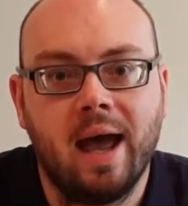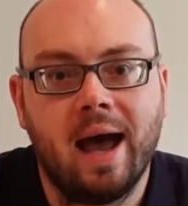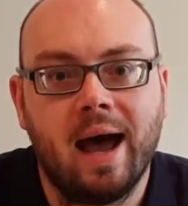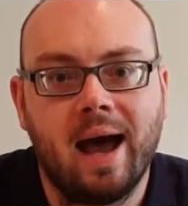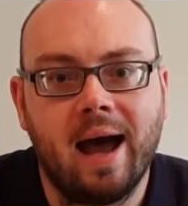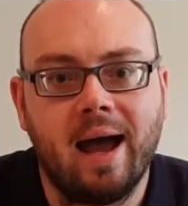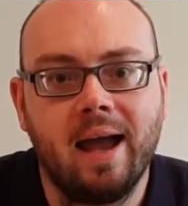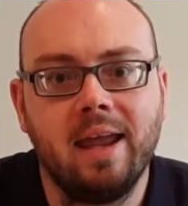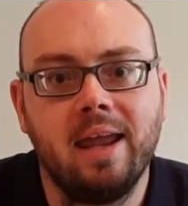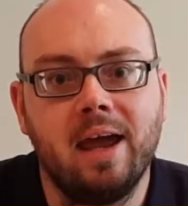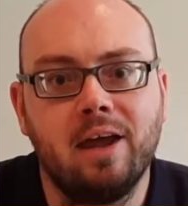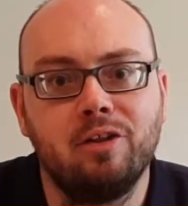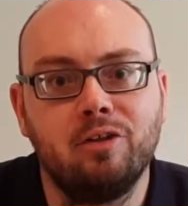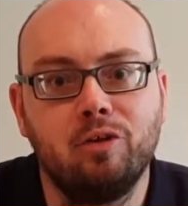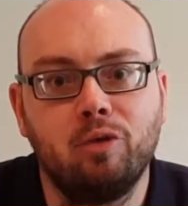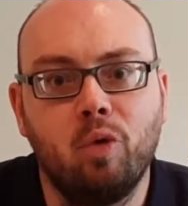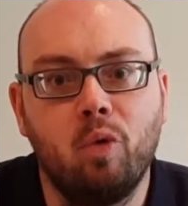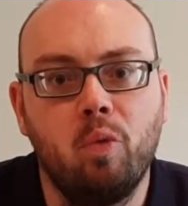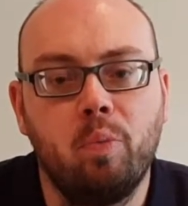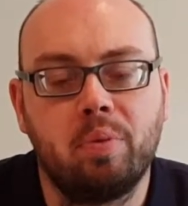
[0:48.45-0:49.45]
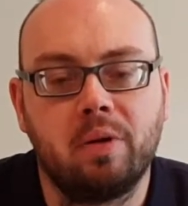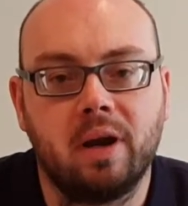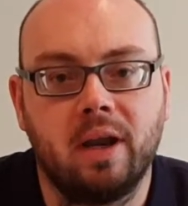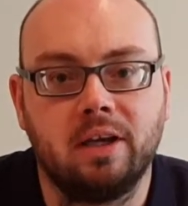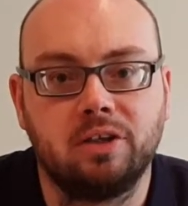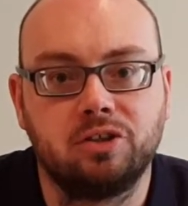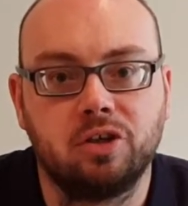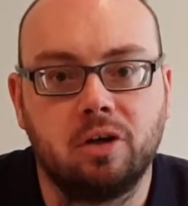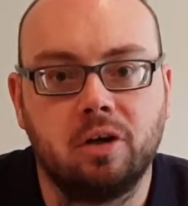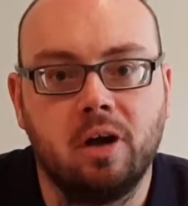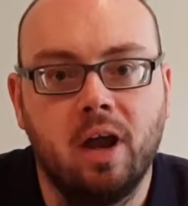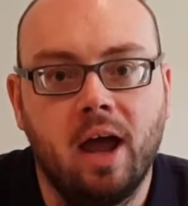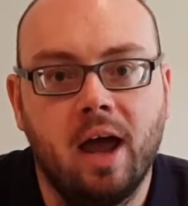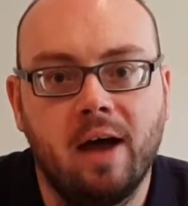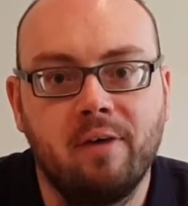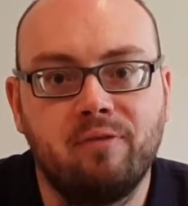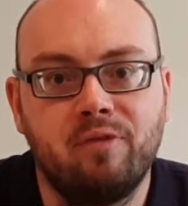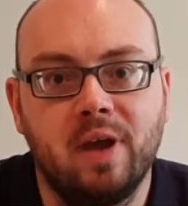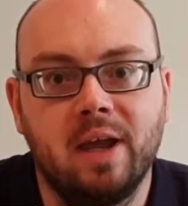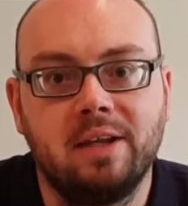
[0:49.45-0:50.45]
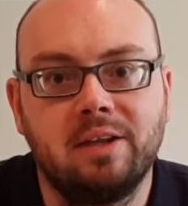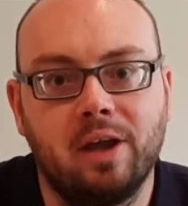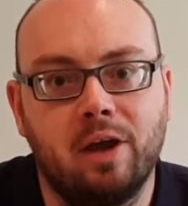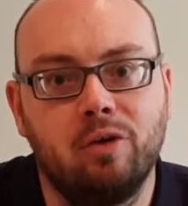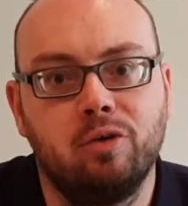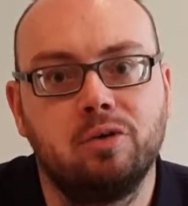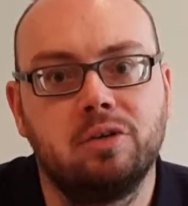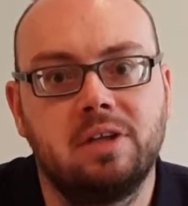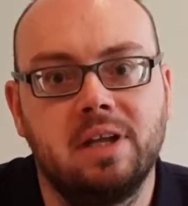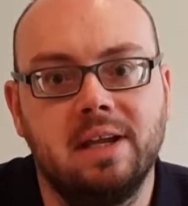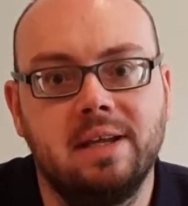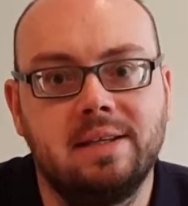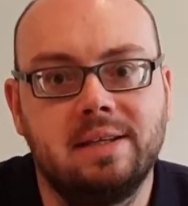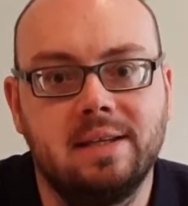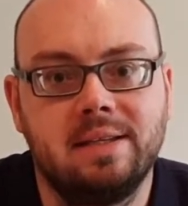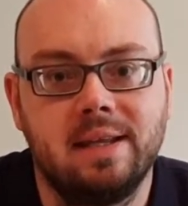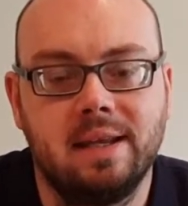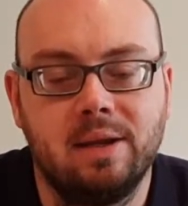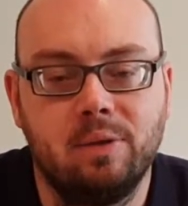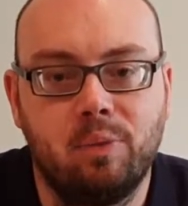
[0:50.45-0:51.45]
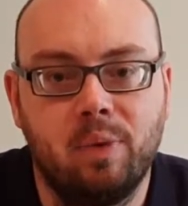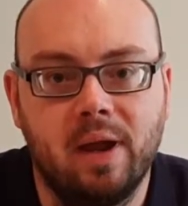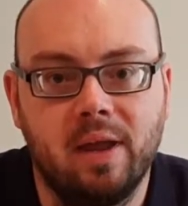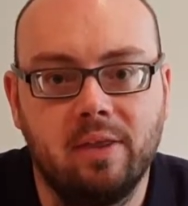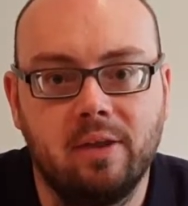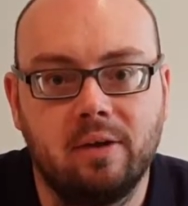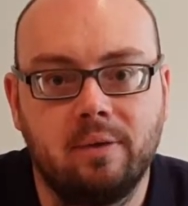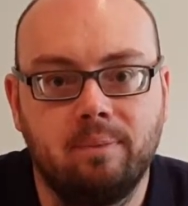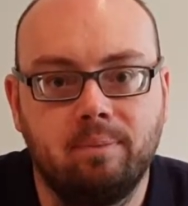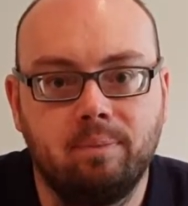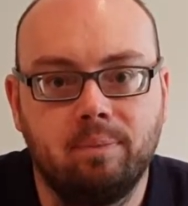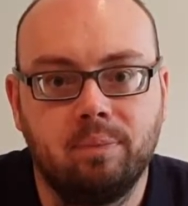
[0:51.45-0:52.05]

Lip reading: High and low pressure affect our day-to-day weather.